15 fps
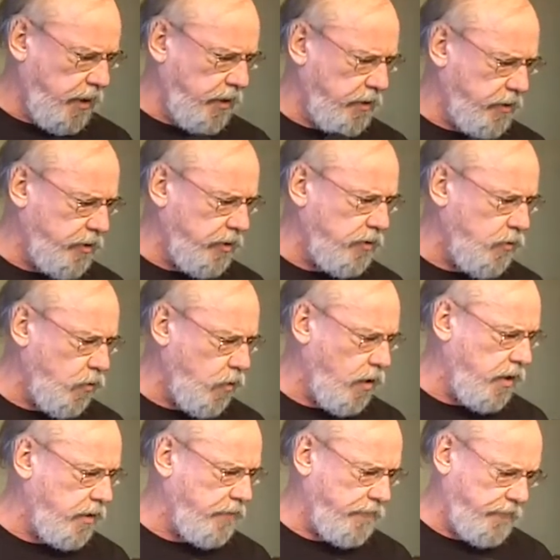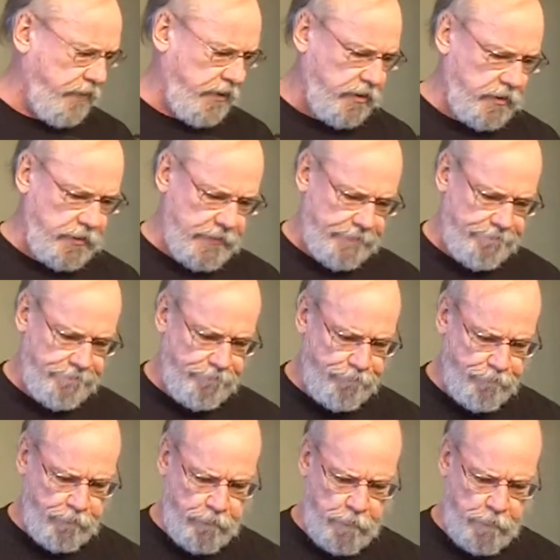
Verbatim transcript: and didn't want to feel